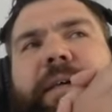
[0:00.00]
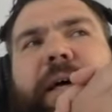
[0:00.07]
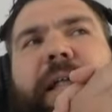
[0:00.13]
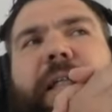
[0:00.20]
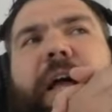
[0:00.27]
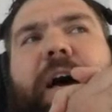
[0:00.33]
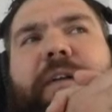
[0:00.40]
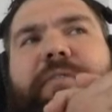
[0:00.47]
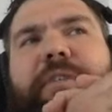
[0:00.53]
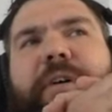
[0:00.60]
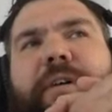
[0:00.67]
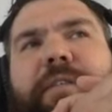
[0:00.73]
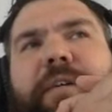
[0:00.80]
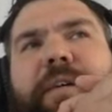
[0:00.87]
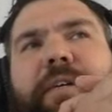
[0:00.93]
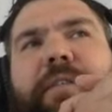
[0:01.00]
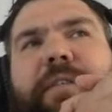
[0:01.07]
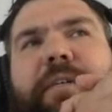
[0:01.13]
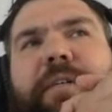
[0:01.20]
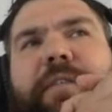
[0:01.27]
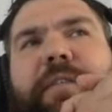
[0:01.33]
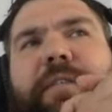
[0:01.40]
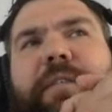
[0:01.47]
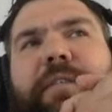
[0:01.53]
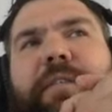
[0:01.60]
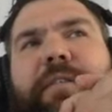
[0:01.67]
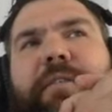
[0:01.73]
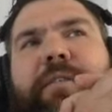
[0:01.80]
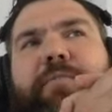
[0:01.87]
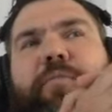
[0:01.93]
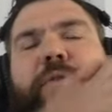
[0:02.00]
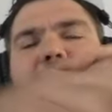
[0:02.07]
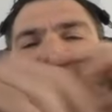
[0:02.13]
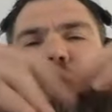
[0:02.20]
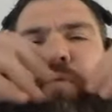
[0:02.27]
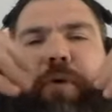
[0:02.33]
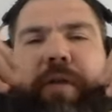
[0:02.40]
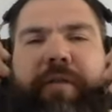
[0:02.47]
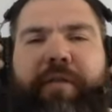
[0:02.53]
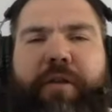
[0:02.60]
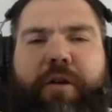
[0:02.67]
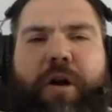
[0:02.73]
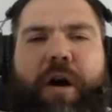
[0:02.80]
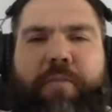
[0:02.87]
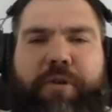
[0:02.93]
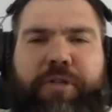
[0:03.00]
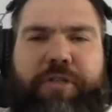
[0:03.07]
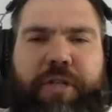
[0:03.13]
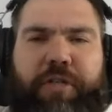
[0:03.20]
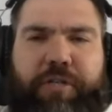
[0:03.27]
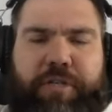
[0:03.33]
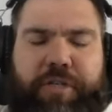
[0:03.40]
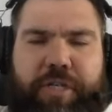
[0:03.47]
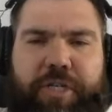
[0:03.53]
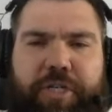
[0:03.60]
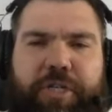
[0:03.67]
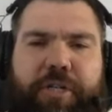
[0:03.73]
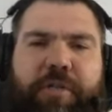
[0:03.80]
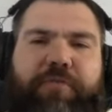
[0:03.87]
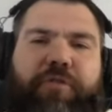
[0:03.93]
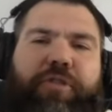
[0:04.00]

a lot of the the the with with the commercialization of